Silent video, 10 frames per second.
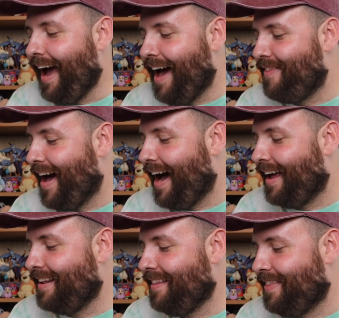and
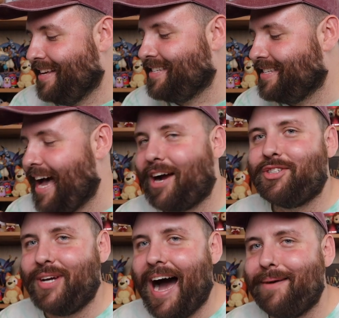that this is
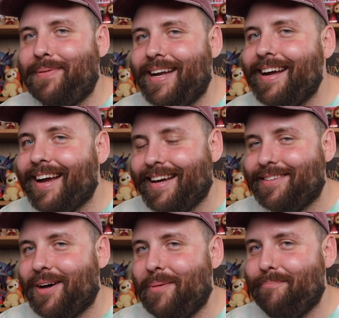actually happening
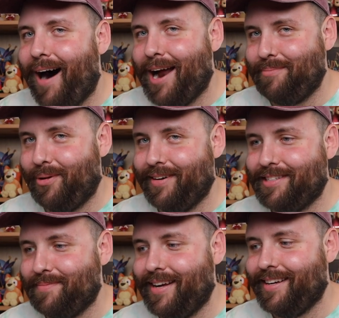is mind-blowing
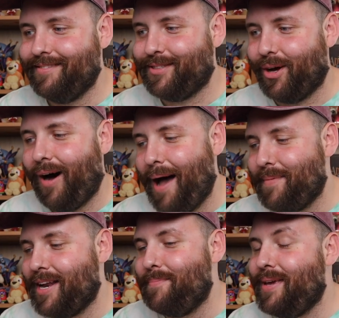to me. So I'm
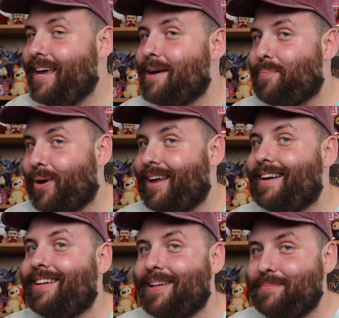gonna be putting
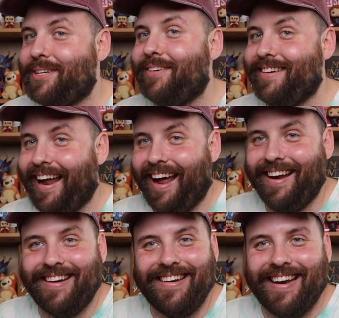in clips here
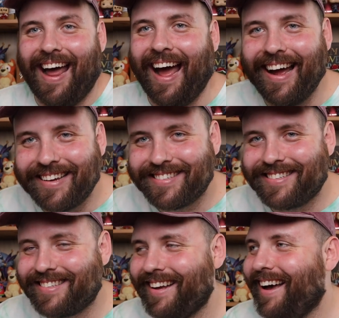
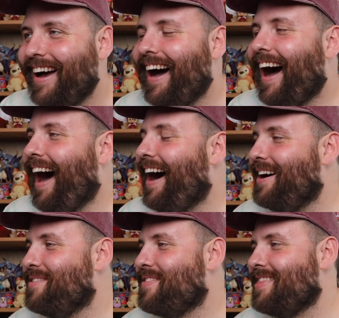next
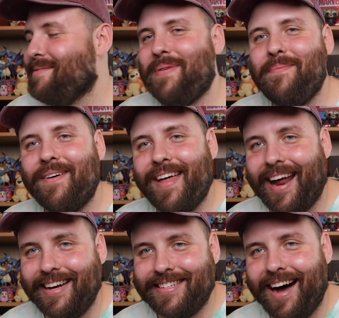of the people that
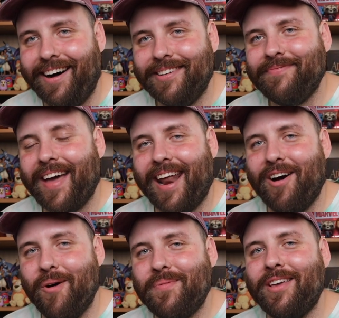I tell, and I
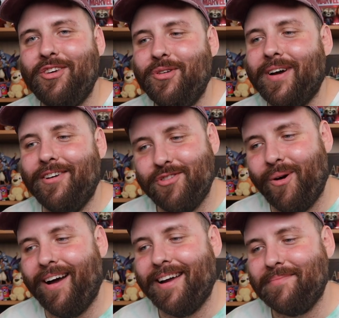hope that you
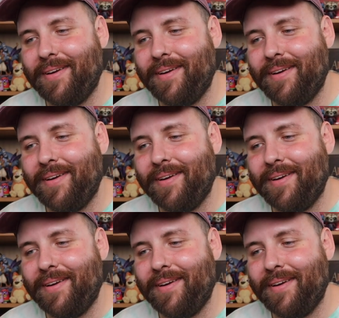enjoy